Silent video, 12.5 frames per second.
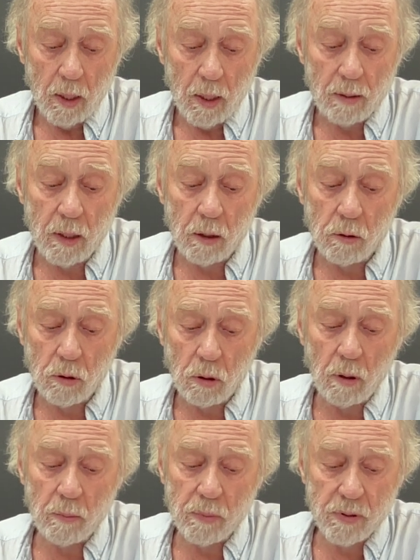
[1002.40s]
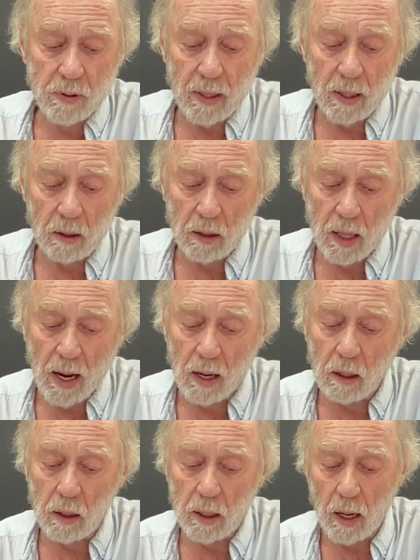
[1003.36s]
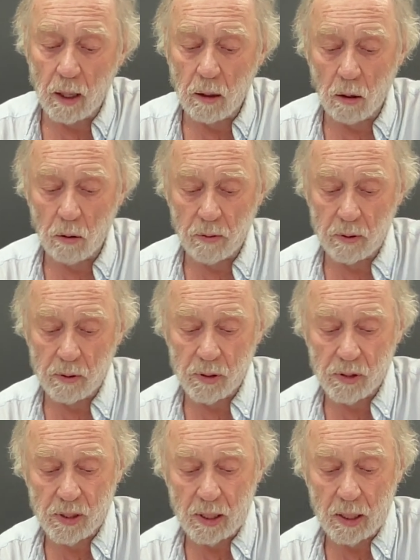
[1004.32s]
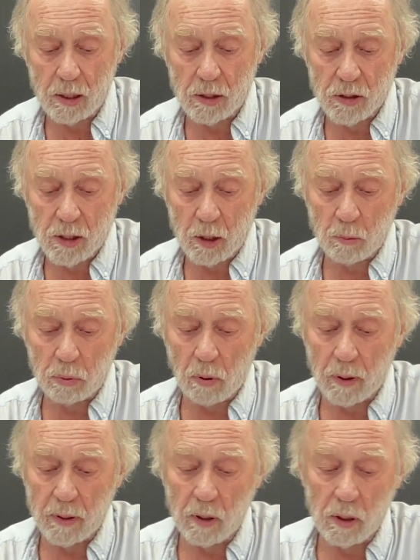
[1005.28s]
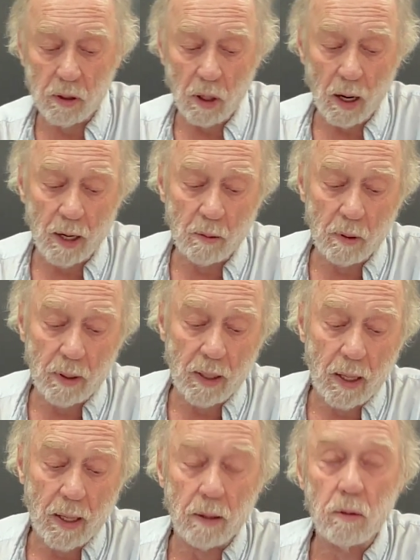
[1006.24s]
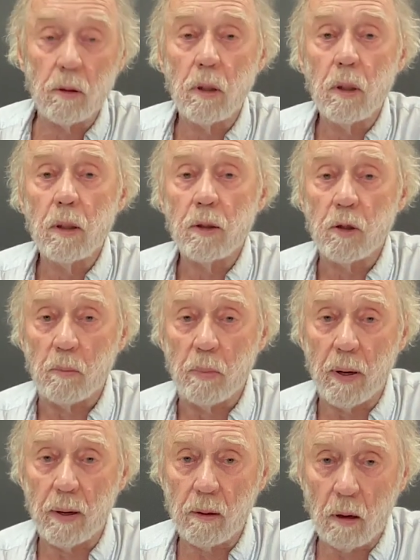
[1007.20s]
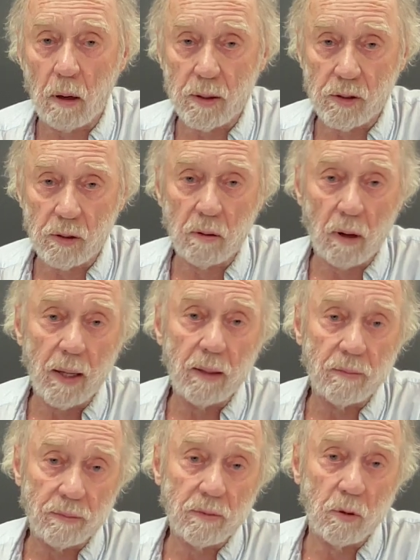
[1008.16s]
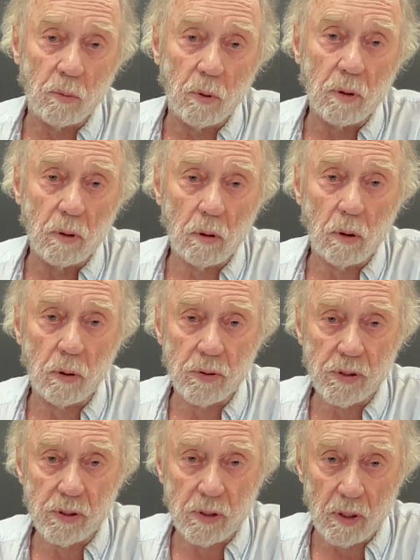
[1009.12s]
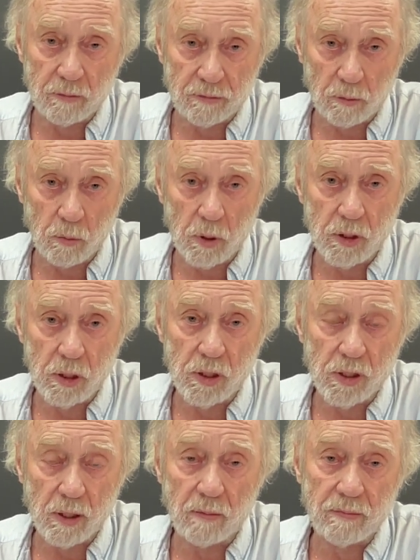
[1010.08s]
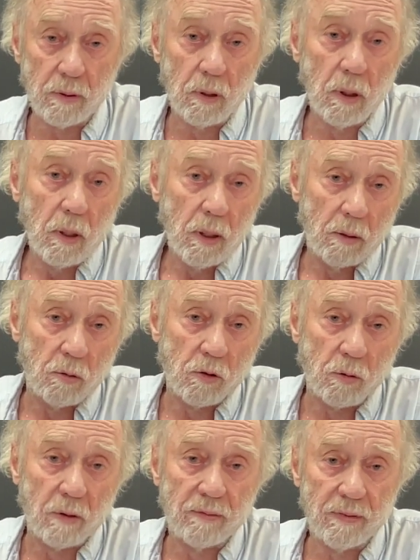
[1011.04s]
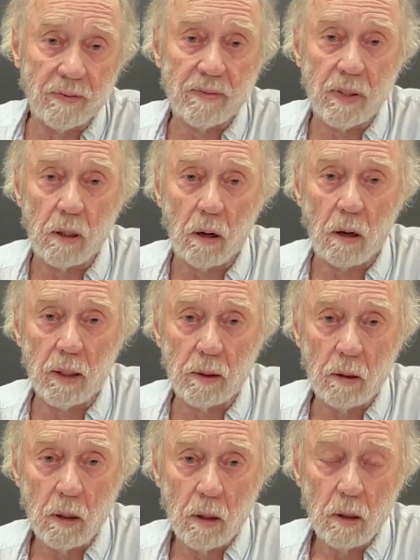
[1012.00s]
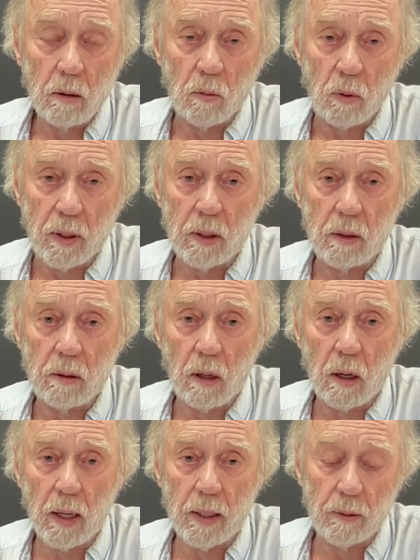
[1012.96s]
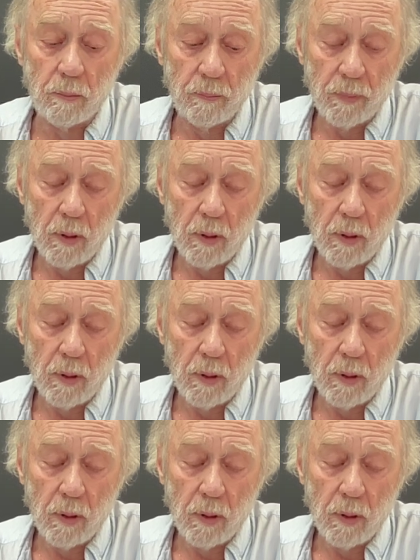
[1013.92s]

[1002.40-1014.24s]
And then in terms that uncannily echo the disease that brought an untimely end to Bernhard's life, tuberculosis, then from which he suffered. He was, 59 when he died.